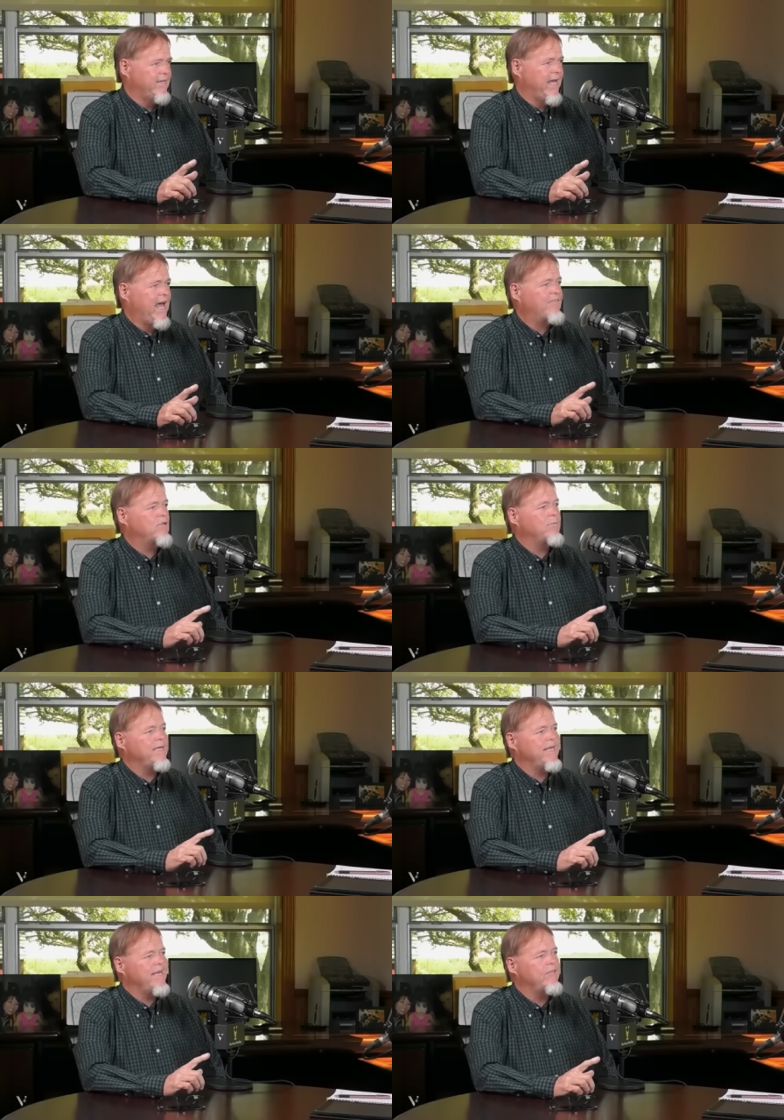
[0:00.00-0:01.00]
They have to
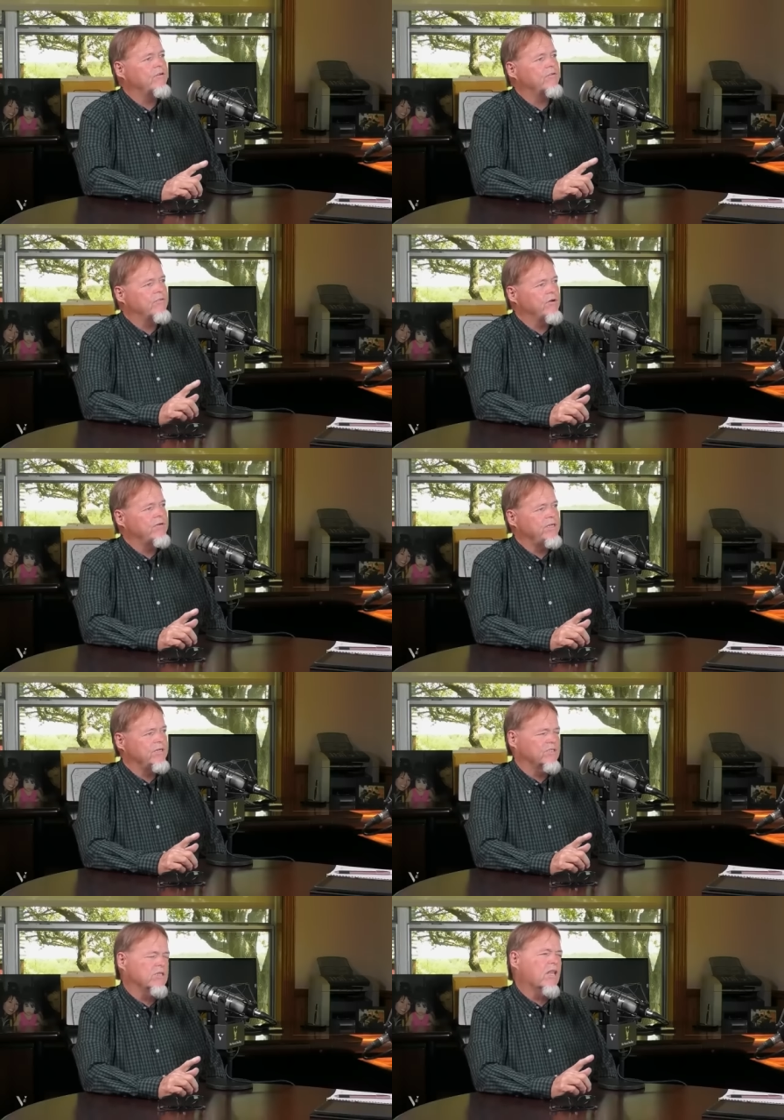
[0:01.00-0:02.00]
be in their third
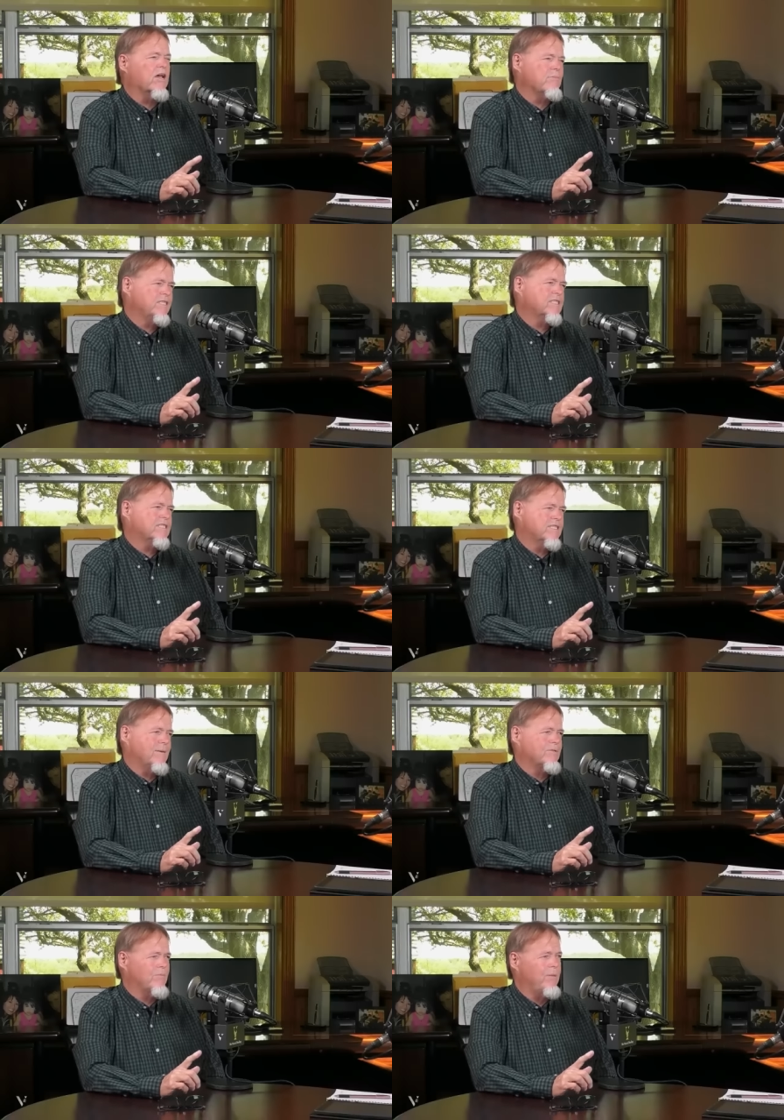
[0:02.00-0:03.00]
years. There's a lot of
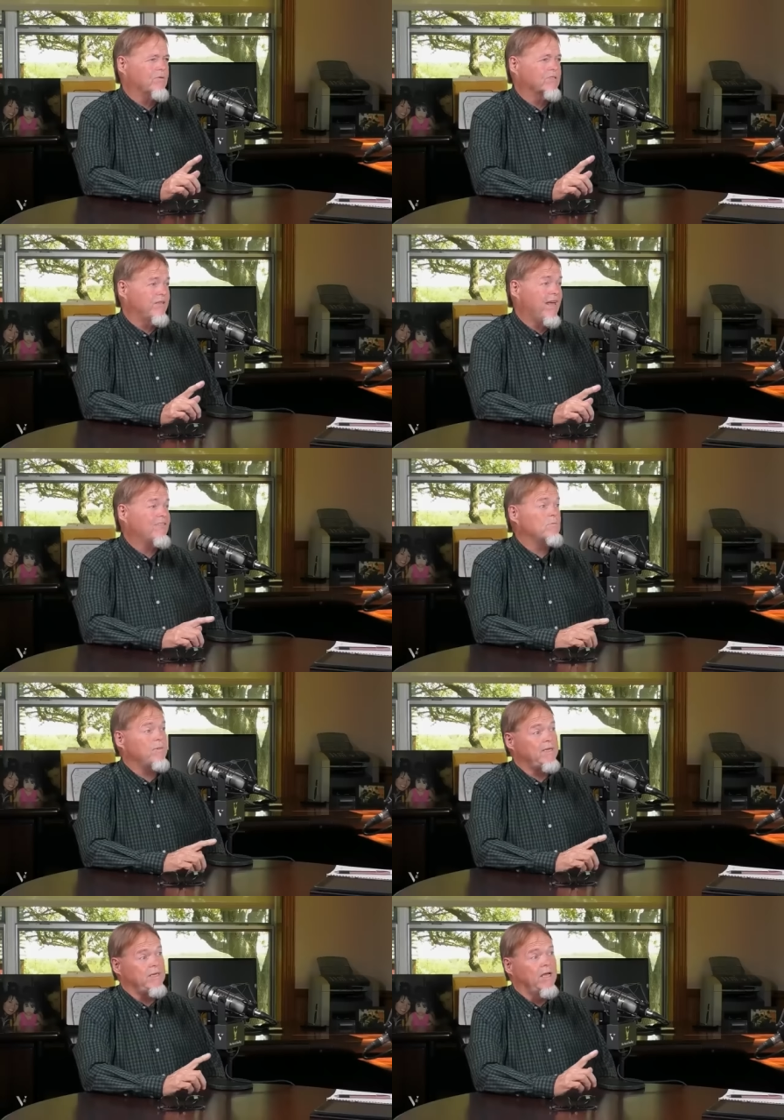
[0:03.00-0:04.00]
misconception. People are saying they have to
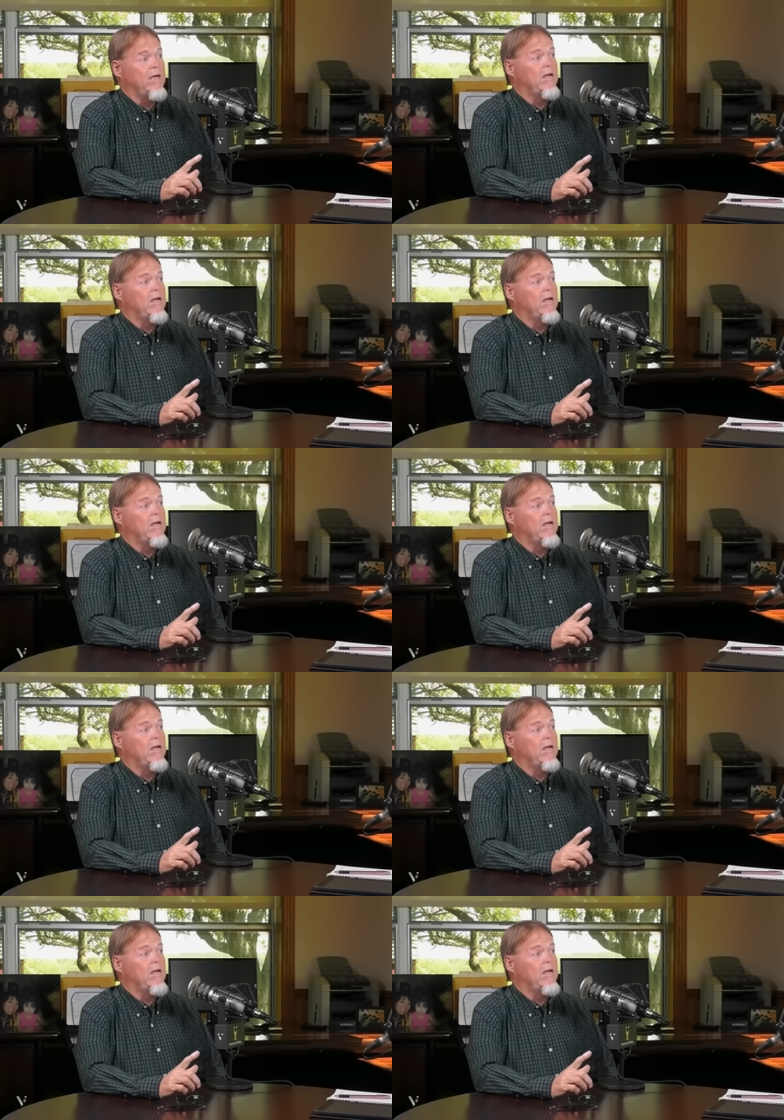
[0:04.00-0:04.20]
be